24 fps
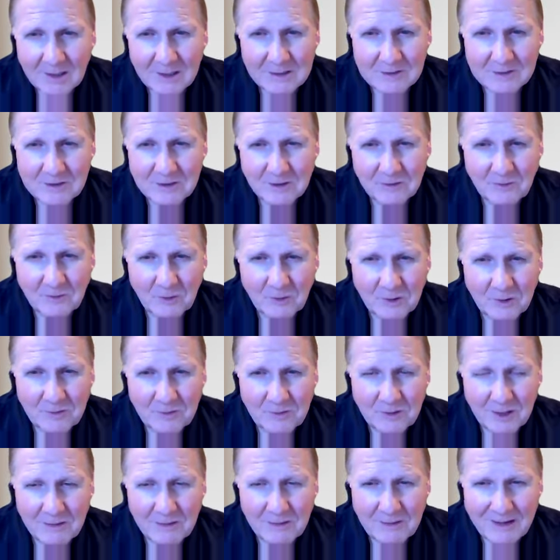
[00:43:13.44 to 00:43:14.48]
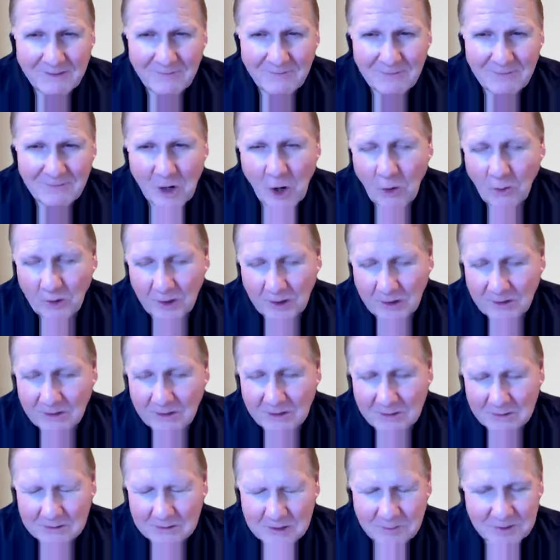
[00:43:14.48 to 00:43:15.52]
and so forth. And they've
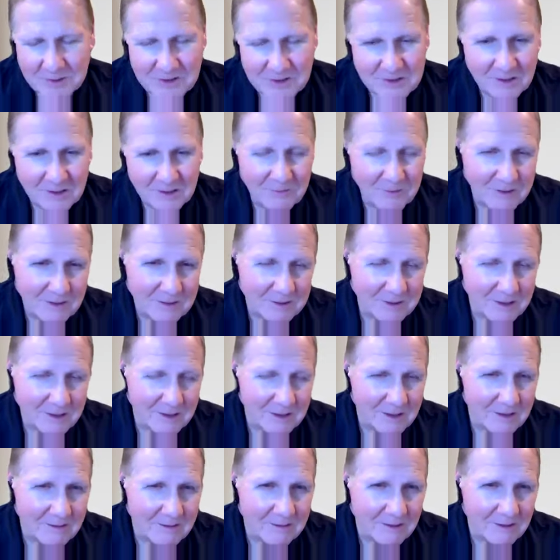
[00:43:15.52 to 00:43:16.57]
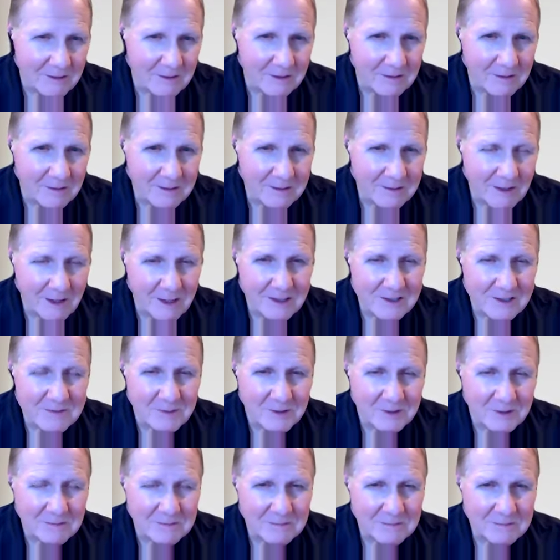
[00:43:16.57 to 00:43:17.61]
noted specifically in their
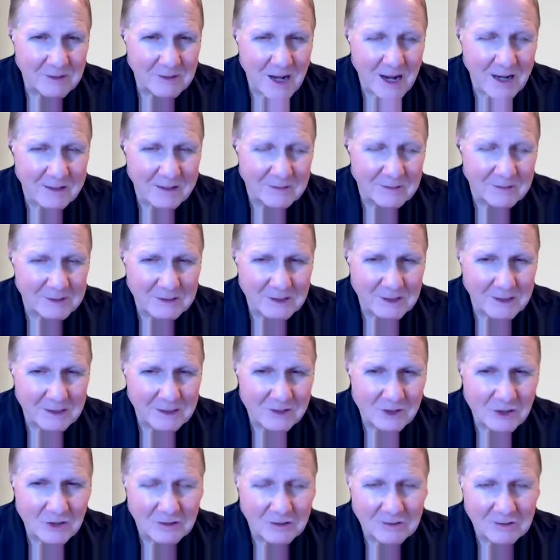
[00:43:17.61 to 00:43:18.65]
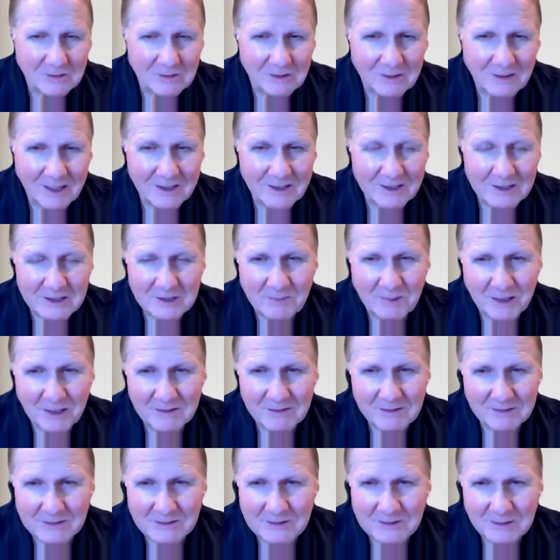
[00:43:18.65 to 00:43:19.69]
engagement documentation that they
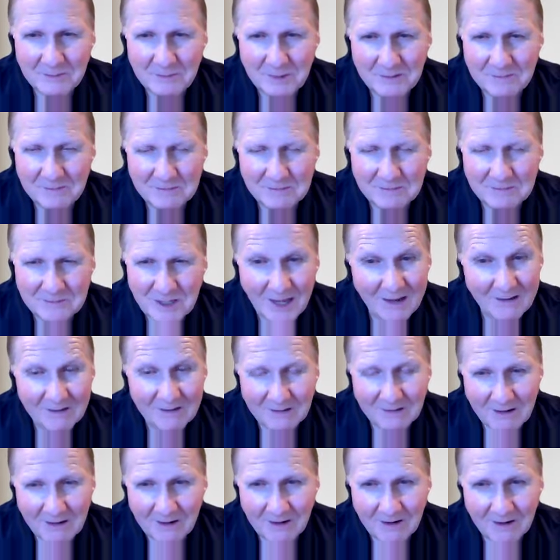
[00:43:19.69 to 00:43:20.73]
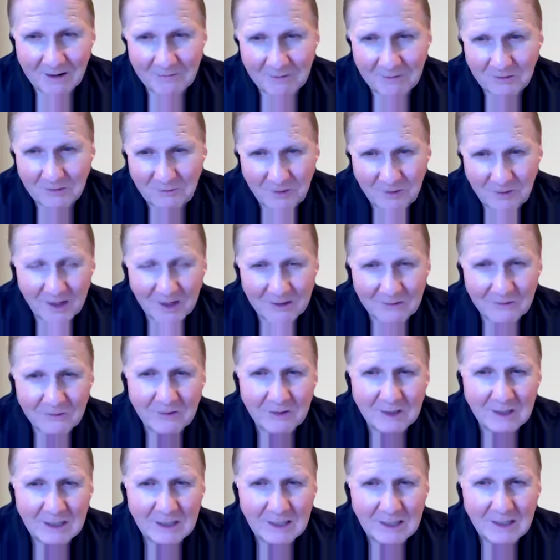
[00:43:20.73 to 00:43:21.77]
expect this to be taken care of and
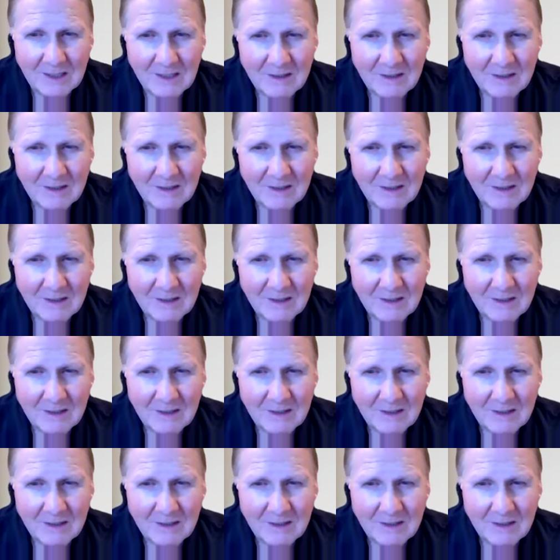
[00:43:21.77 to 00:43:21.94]
fixed.